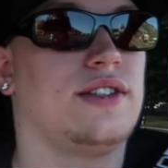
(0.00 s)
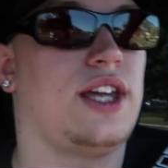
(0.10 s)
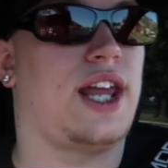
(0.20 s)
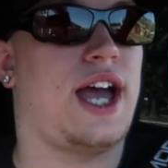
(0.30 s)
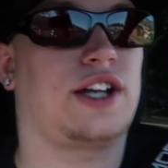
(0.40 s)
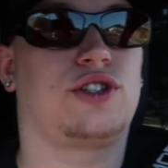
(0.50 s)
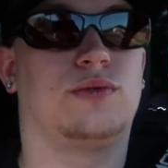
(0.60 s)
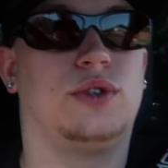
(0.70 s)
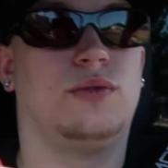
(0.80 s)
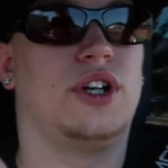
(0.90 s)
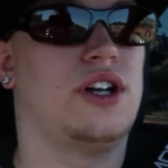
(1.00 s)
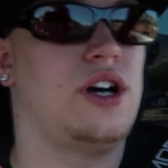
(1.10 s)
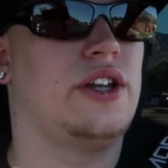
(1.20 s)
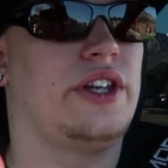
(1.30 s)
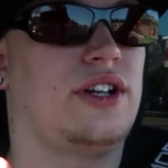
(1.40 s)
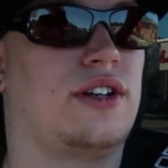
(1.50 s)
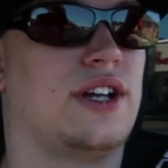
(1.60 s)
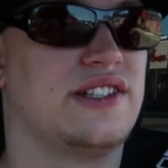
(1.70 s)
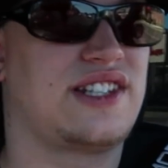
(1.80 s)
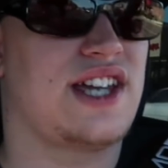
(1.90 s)
an actual one on there
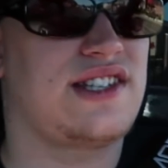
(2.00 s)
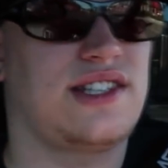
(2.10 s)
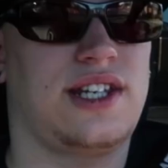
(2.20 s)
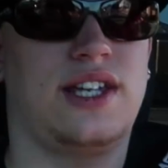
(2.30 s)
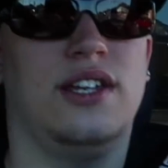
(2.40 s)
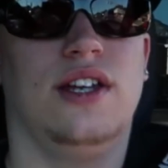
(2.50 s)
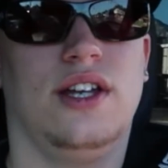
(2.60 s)
or has tested it,